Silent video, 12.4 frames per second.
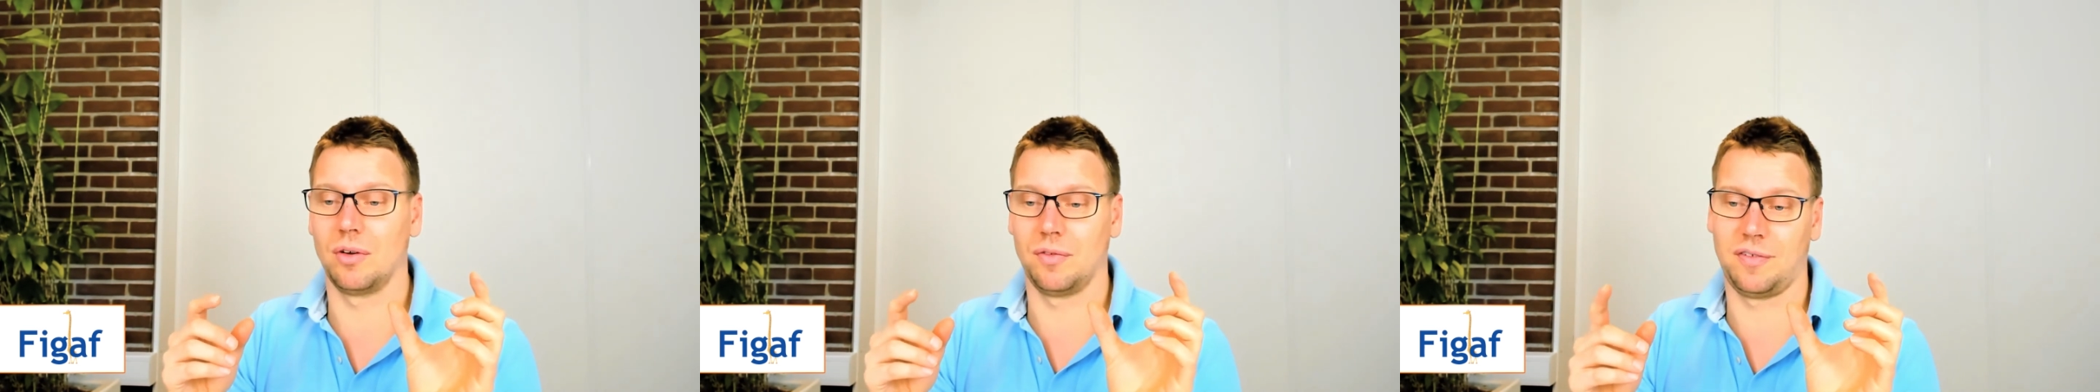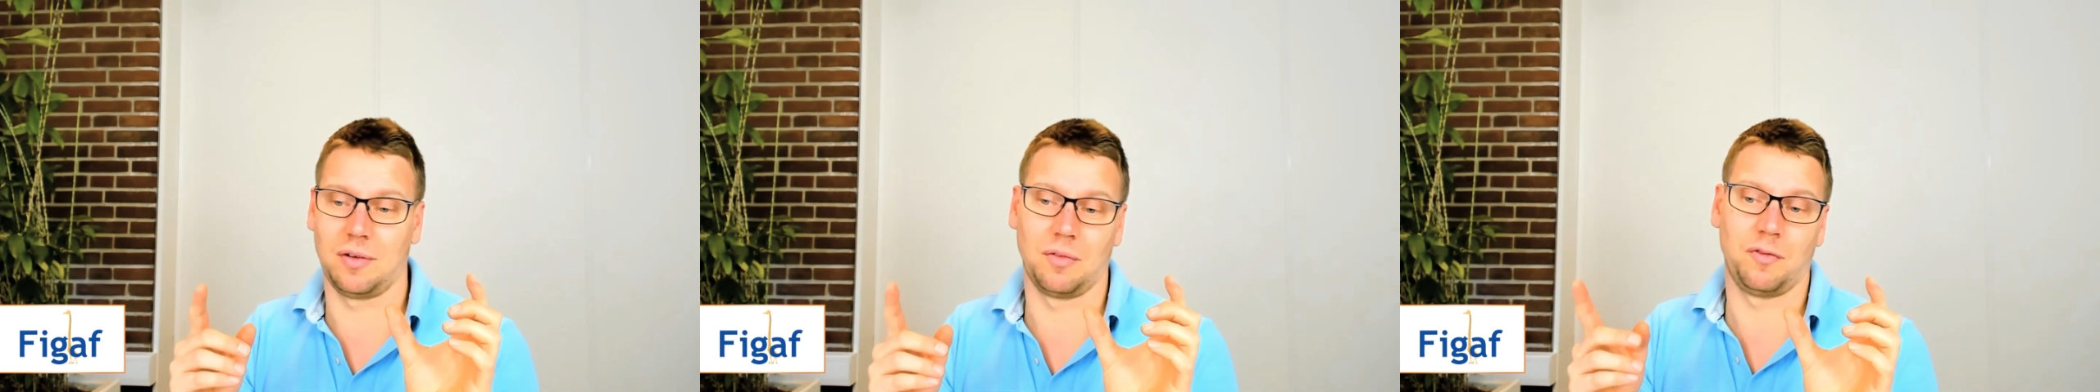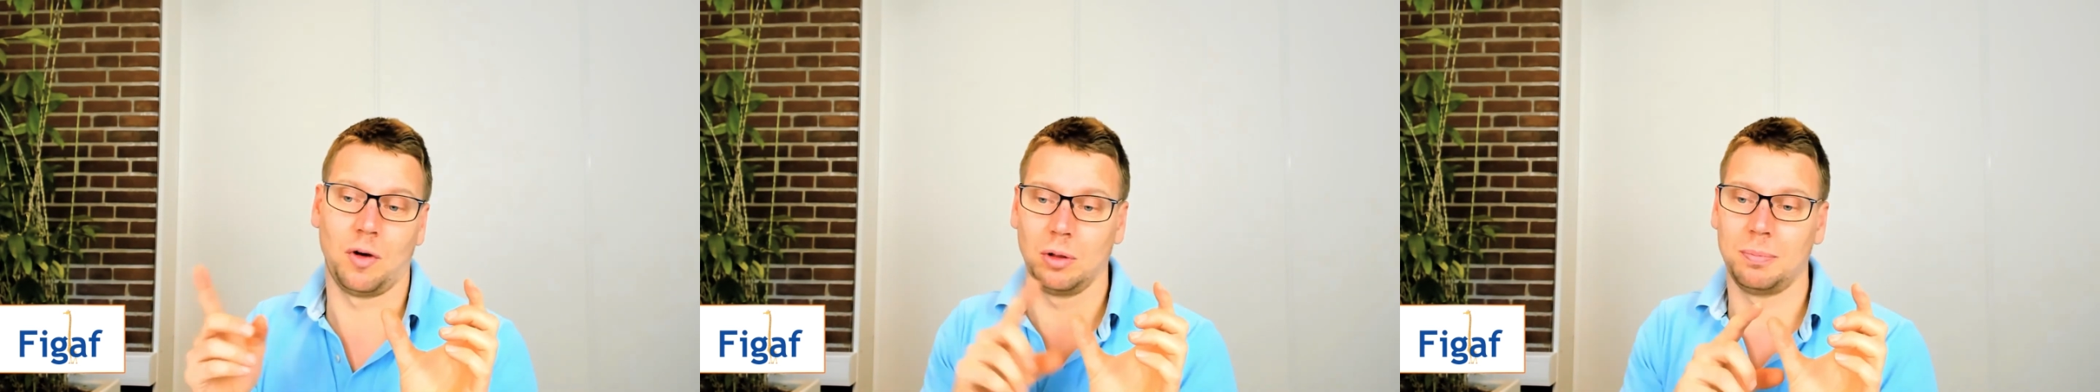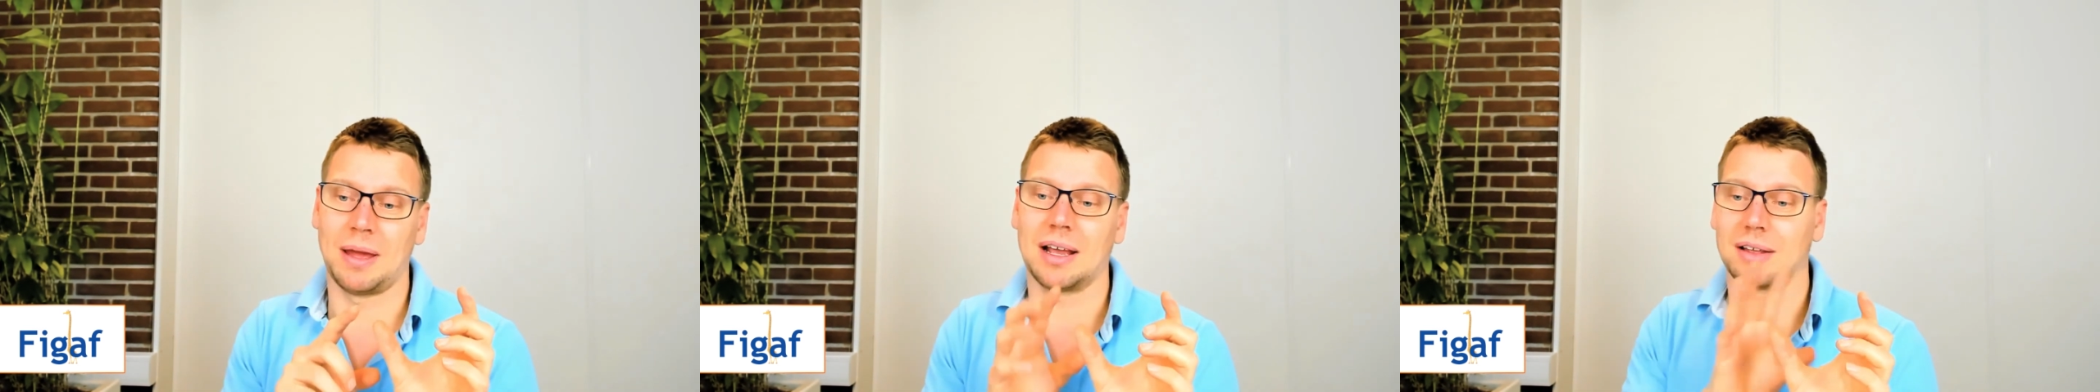or
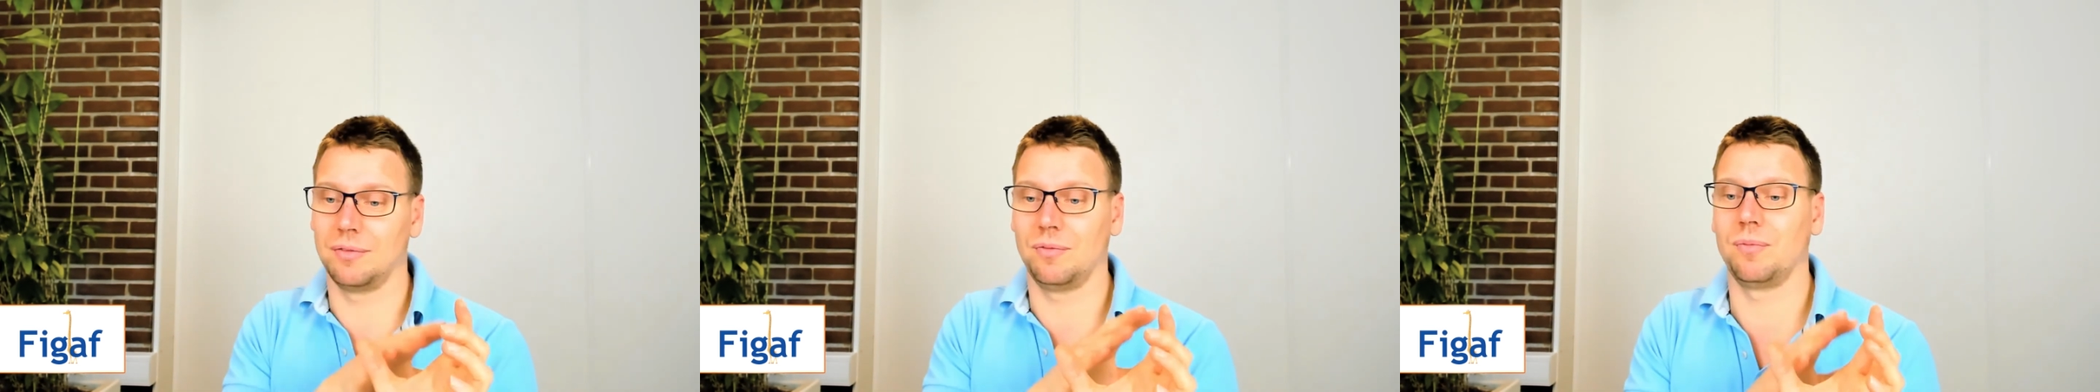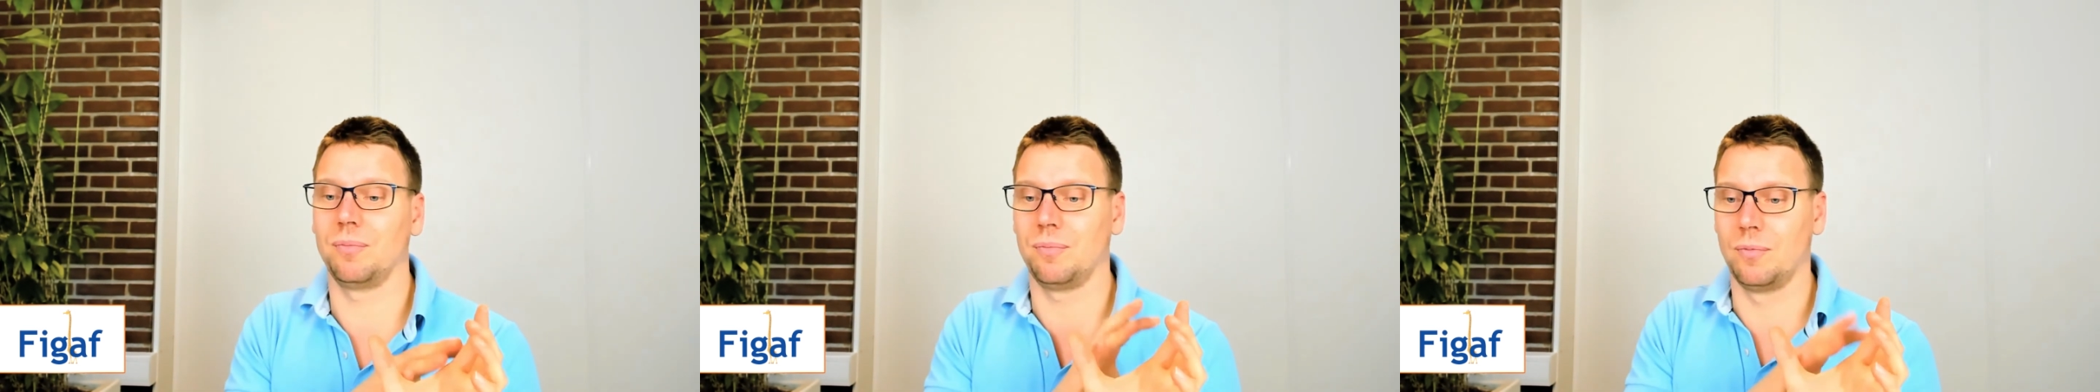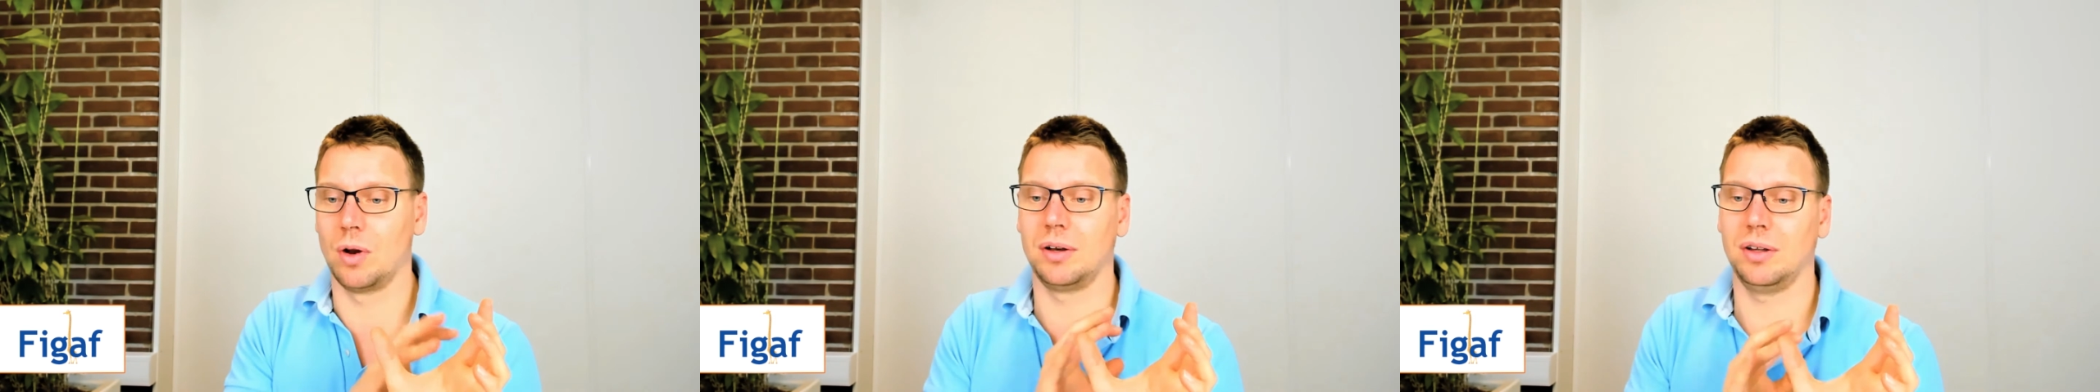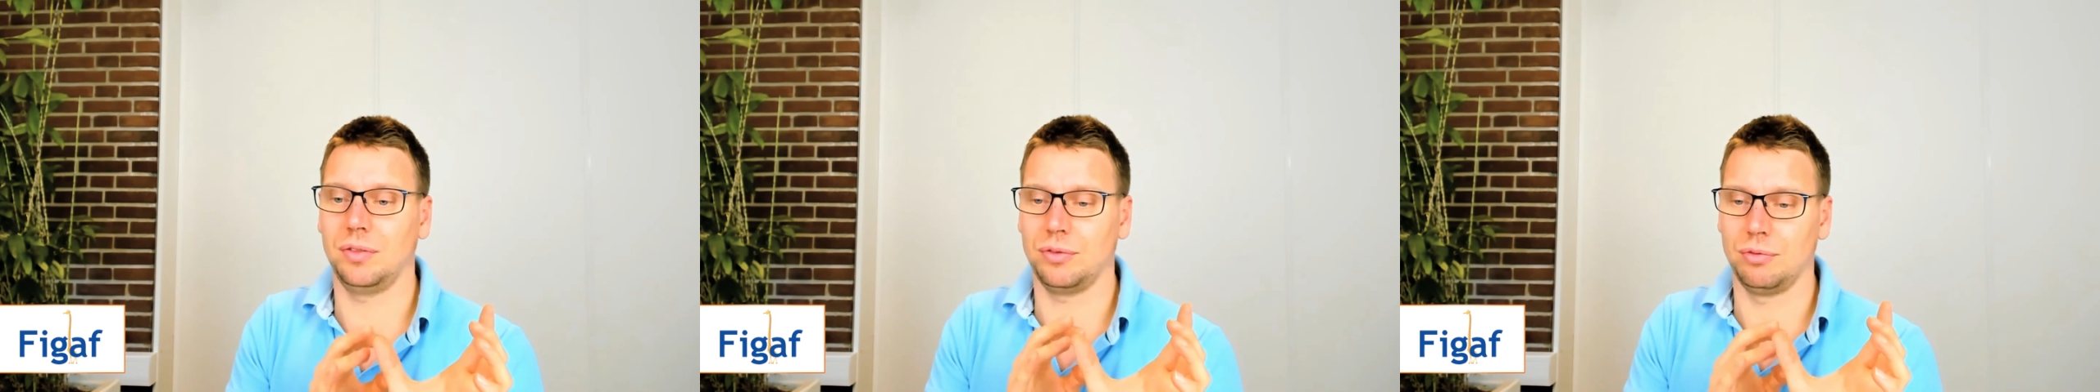fallback and run
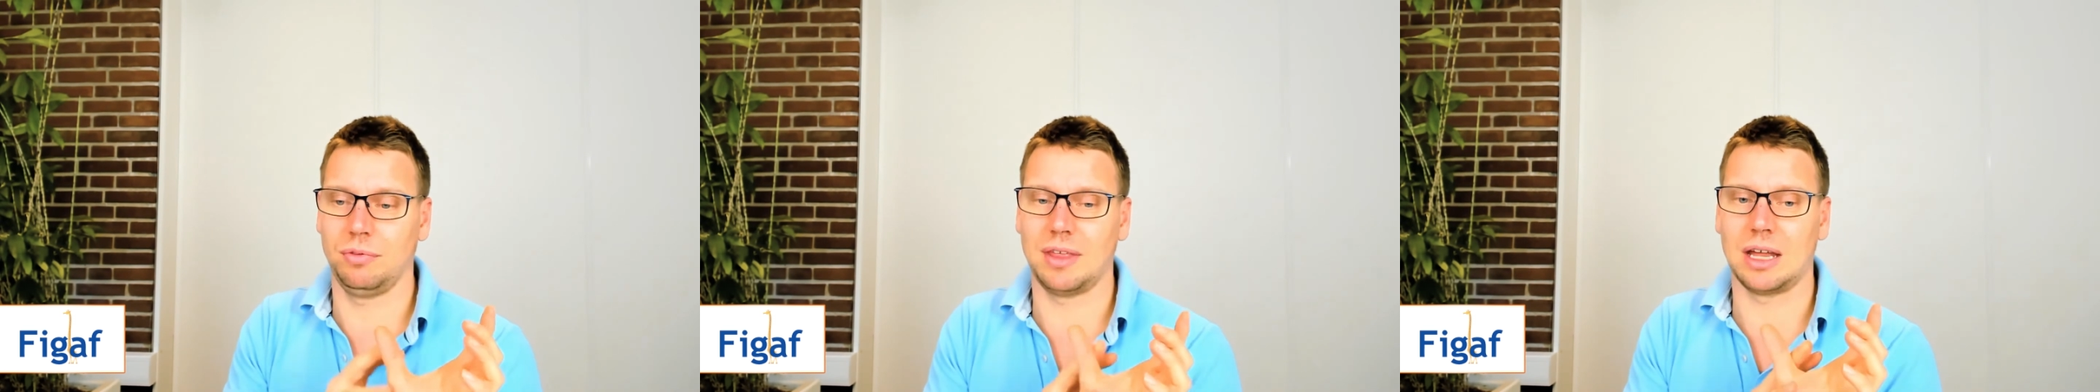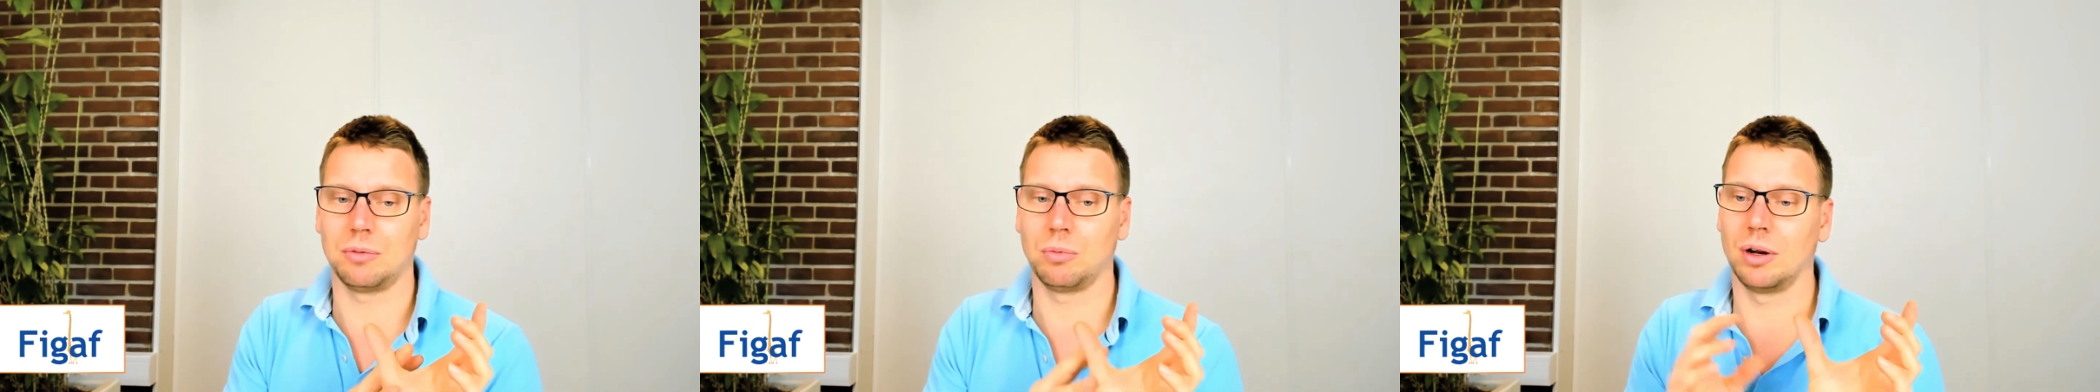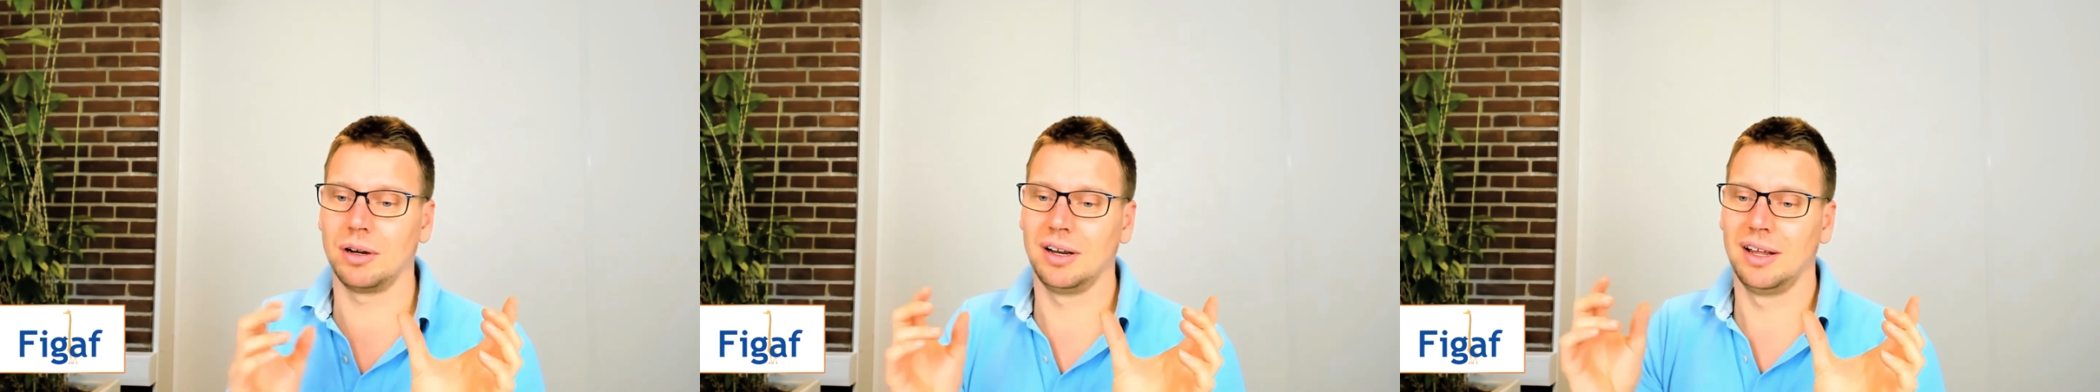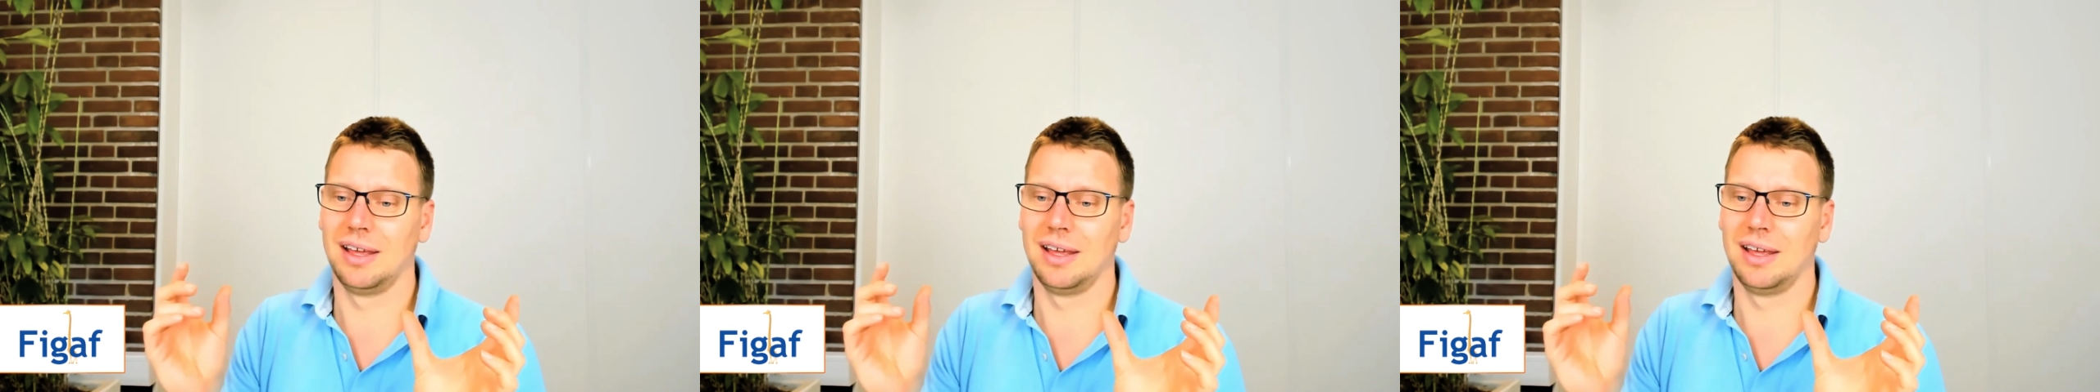it through that one.